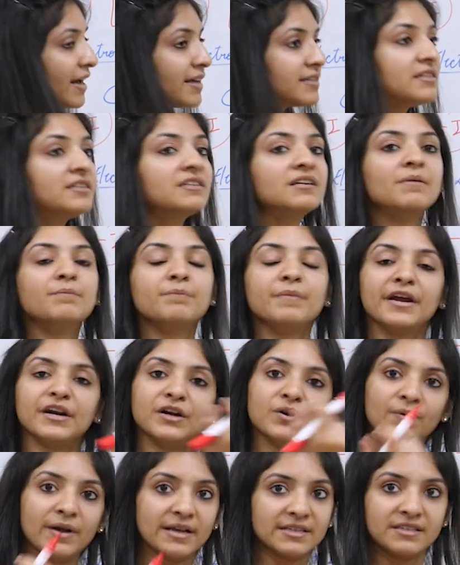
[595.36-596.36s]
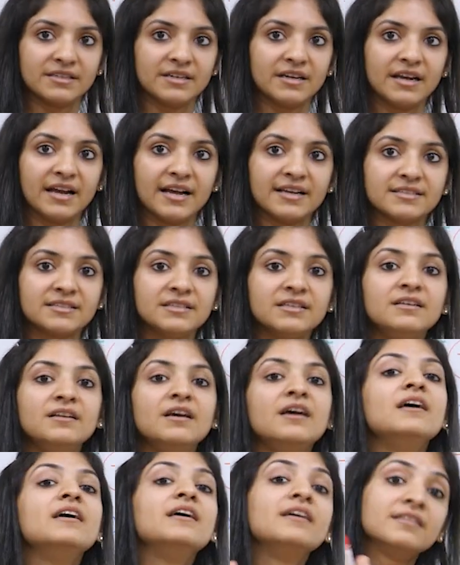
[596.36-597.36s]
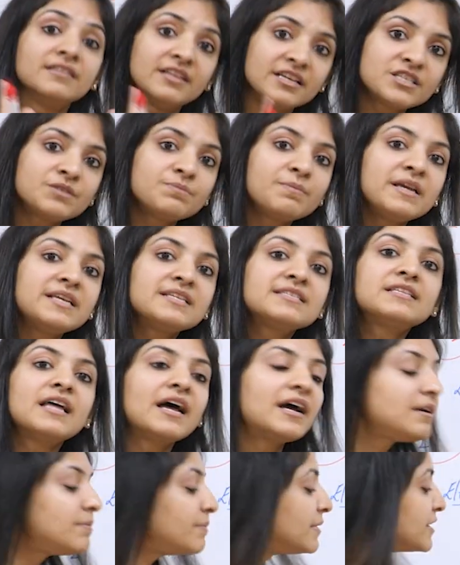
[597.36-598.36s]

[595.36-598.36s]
acid compared to acetic acid. This means that